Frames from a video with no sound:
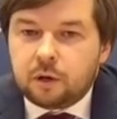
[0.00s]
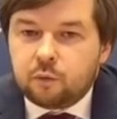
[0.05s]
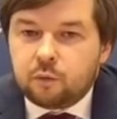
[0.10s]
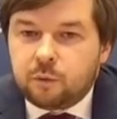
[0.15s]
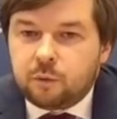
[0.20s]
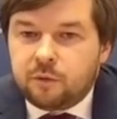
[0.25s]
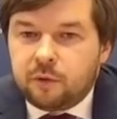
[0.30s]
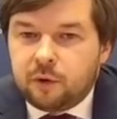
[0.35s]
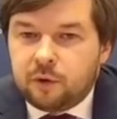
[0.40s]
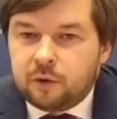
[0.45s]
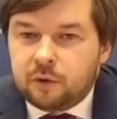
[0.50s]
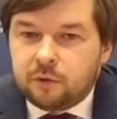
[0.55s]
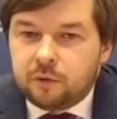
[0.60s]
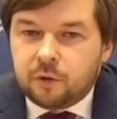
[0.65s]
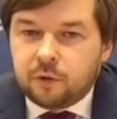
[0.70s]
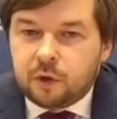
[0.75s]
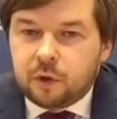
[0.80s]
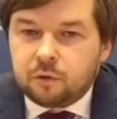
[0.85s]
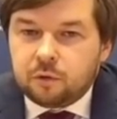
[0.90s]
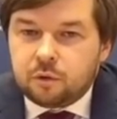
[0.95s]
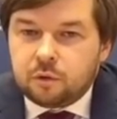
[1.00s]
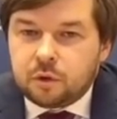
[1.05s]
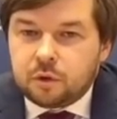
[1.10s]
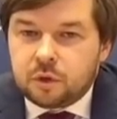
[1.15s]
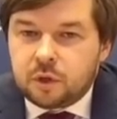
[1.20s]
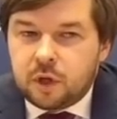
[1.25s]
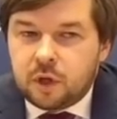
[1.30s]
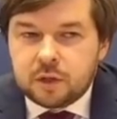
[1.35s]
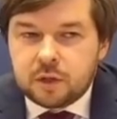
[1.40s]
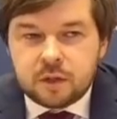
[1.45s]
it would be very difficult
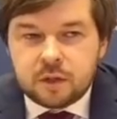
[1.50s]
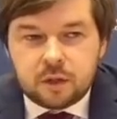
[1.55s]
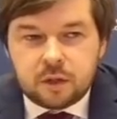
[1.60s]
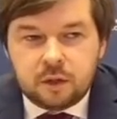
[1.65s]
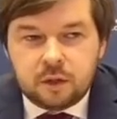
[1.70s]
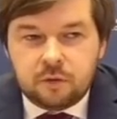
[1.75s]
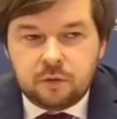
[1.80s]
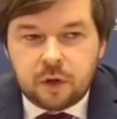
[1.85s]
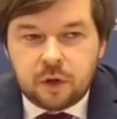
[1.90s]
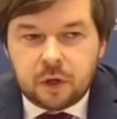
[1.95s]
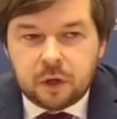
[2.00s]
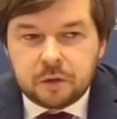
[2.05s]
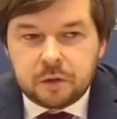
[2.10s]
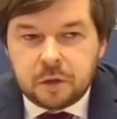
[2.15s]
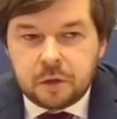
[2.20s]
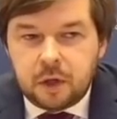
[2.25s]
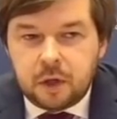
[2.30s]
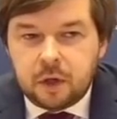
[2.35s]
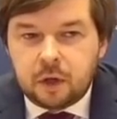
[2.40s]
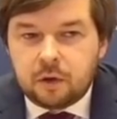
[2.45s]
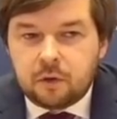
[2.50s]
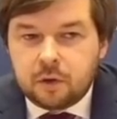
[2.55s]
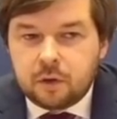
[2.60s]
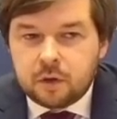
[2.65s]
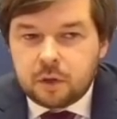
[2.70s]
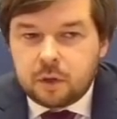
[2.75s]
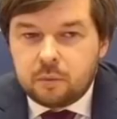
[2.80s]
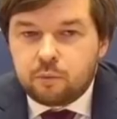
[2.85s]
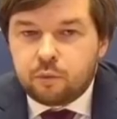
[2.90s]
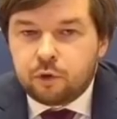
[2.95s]
to see a significant
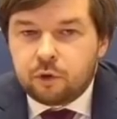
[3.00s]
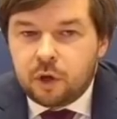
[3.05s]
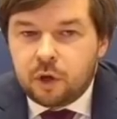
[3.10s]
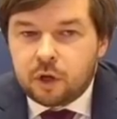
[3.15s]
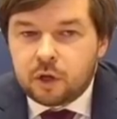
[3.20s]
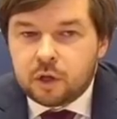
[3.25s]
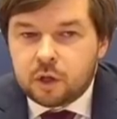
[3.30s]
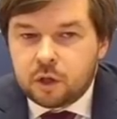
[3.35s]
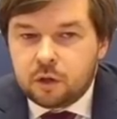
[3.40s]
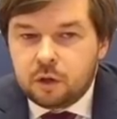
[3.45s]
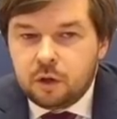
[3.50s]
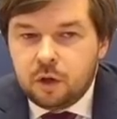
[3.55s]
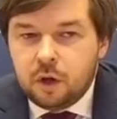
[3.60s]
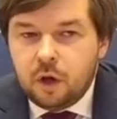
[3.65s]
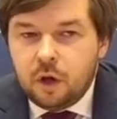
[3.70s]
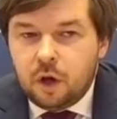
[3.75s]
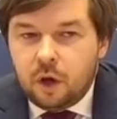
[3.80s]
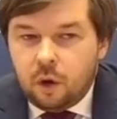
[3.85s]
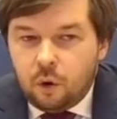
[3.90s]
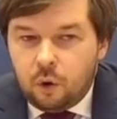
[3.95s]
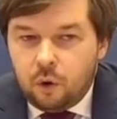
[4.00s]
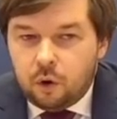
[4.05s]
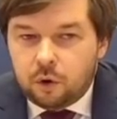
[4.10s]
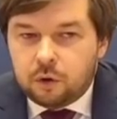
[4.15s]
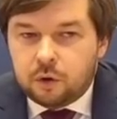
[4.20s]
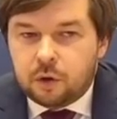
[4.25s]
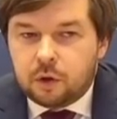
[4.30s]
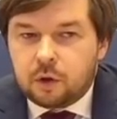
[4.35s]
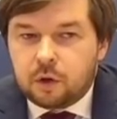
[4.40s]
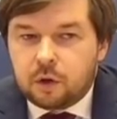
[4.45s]
increase in production
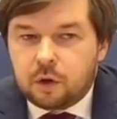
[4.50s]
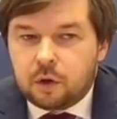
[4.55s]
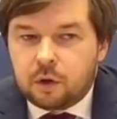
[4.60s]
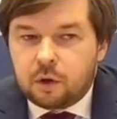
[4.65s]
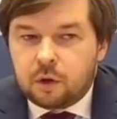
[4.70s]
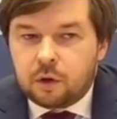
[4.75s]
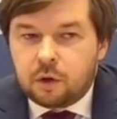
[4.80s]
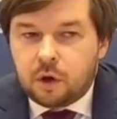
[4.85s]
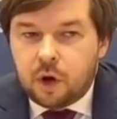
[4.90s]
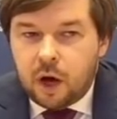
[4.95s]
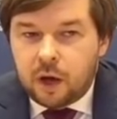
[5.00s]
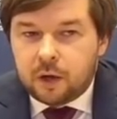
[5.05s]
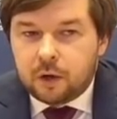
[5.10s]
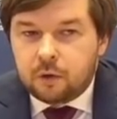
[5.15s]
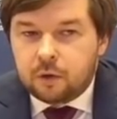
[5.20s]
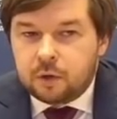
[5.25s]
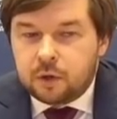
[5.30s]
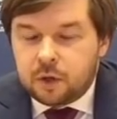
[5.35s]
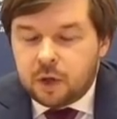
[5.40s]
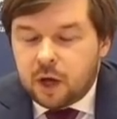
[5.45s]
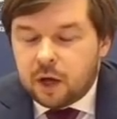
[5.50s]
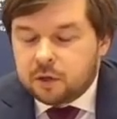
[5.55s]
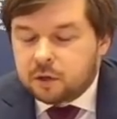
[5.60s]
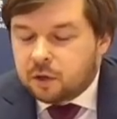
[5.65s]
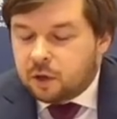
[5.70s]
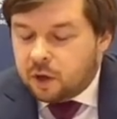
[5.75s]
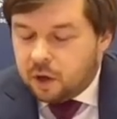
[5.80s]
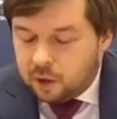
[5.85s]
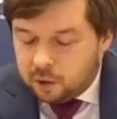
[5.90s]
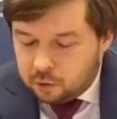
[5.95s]
on high
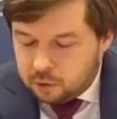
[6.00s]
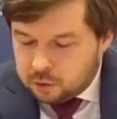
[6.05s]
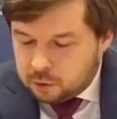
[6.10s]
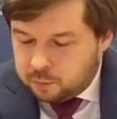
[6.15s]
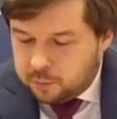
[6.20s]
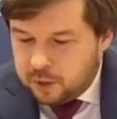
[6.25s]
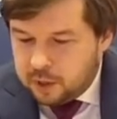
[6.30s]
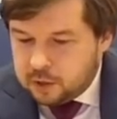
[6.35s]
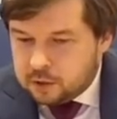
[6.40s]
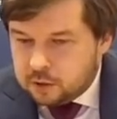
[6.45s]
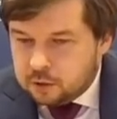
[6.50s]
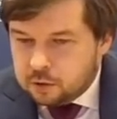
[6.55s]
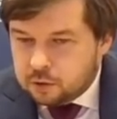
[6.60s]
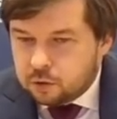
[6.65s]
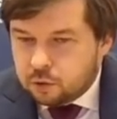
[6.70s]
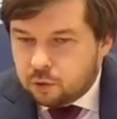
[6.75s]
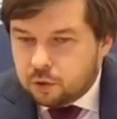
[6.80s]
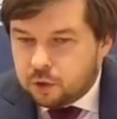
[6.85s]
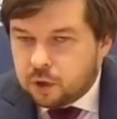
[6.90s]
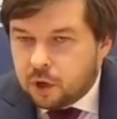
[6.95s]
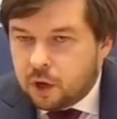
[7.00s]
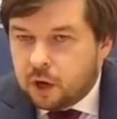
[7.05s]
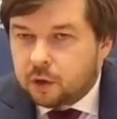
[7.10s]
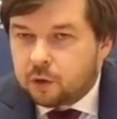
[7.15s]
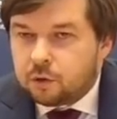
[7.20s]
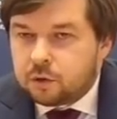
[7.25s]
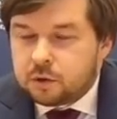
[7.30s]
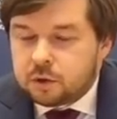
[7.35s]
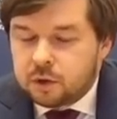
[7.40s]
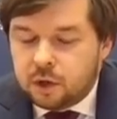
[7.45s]
cost basins or in
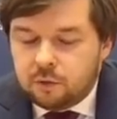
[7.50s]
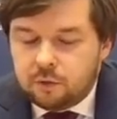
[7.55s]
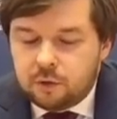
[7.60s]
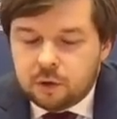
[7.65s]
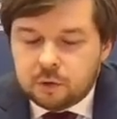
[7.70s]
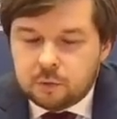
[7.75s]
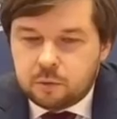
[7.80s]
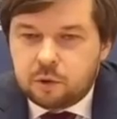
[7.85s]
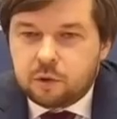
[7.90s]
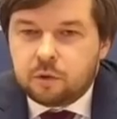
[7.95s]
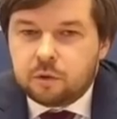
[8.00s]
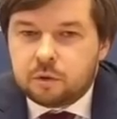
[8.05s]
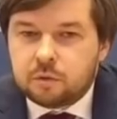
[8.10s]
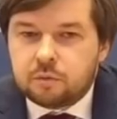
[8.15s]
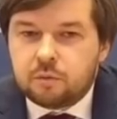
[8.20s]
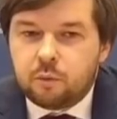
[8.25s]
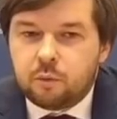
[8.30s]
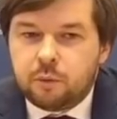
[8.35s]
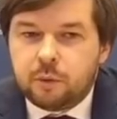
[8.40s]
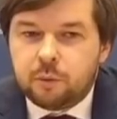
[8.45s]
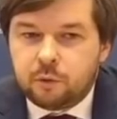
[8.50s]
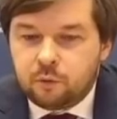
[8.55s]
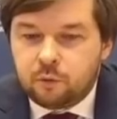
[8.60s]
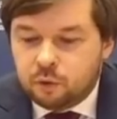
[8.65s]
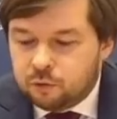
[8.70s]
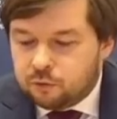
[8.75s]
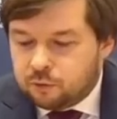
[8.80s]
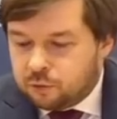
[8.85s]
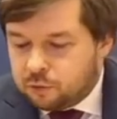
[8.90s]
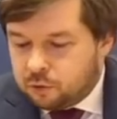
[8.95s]
high cost areas, because, well,
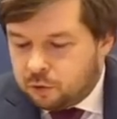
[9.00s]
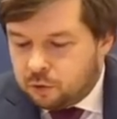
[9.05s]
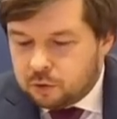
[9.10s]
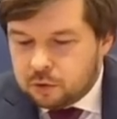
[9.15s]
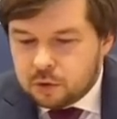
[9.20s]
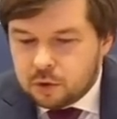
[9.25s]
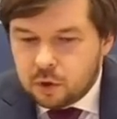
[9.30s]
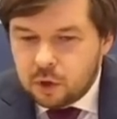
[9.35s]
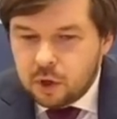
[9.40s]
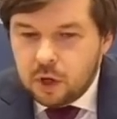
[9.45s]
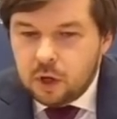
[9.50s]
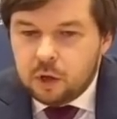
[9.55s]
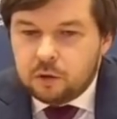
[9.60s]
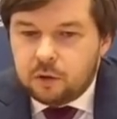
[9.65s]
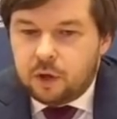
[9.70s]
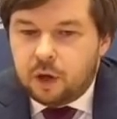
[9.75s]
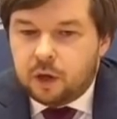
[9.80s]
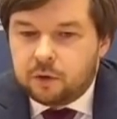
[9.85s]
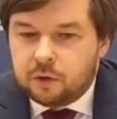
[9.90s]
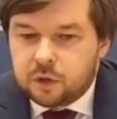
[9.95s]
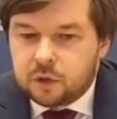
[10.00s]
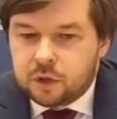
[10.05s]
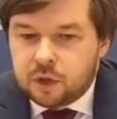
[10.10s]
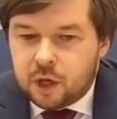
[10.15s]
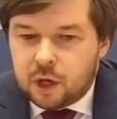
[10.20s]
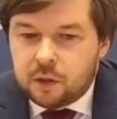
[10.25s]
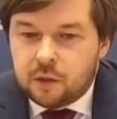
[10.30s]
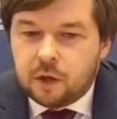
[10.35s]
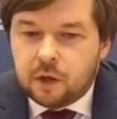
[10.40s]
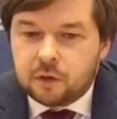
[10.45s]
people want returns. They
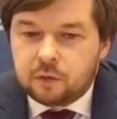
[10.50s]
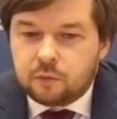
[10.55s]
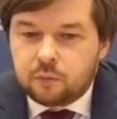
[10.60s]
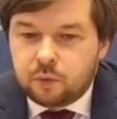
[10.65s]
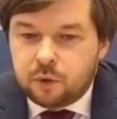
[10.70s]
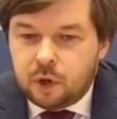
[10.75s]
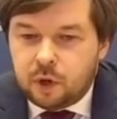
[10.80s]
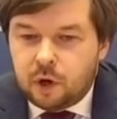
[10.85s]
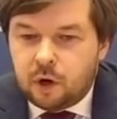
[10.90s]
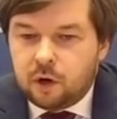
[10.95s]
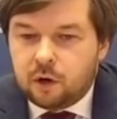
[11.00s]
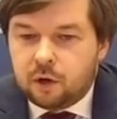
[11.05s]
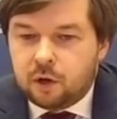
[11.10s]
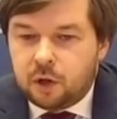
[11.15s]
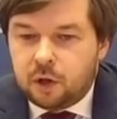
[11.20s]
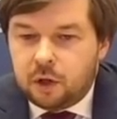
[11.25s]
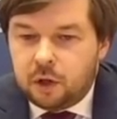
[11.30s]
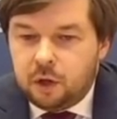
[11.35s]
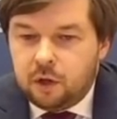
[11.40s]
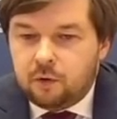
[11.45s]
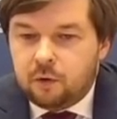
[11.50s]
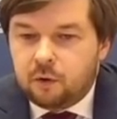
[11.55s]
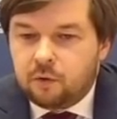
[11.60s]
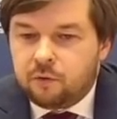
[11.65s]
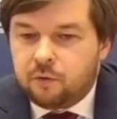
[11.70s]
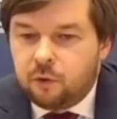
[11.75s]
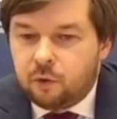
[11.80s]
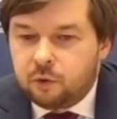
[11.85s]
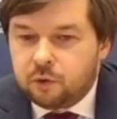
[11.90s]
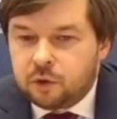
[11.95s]
understand that we are in an
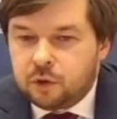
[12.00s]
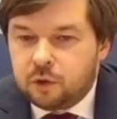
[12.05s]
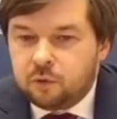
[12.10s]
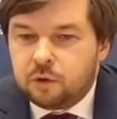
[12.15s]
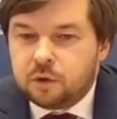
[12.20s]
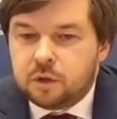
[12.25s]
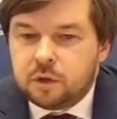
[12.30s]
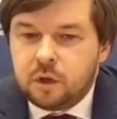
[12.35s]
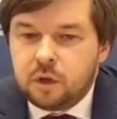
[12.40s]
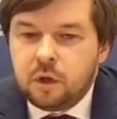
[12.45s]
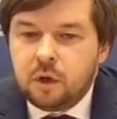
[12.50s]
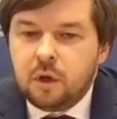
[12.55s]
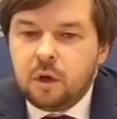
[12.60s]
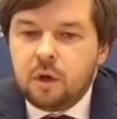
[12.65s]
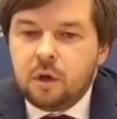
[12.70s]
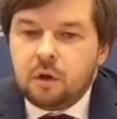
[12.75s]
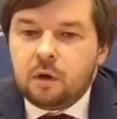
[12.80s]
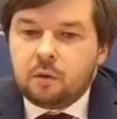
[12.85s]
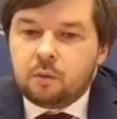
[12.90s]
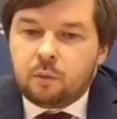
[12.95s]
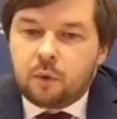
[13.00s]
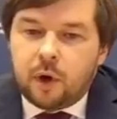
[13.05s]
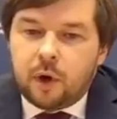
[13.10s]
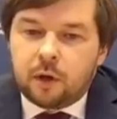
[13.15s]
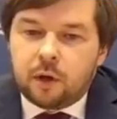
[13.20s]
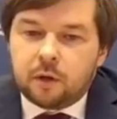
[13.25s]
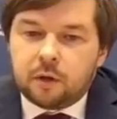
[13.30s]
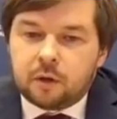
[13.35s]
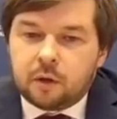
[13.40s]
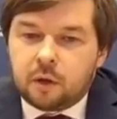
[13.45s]
era of volatility
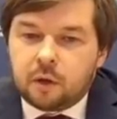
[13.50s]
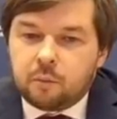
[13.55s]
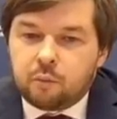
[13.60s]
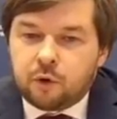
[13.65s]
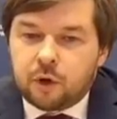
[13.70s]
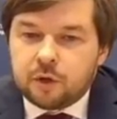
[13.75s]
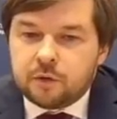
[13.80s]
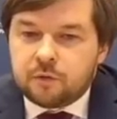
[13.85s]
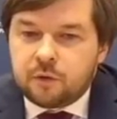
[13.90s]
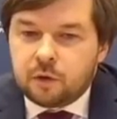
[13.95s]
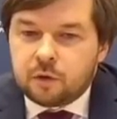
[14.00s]
when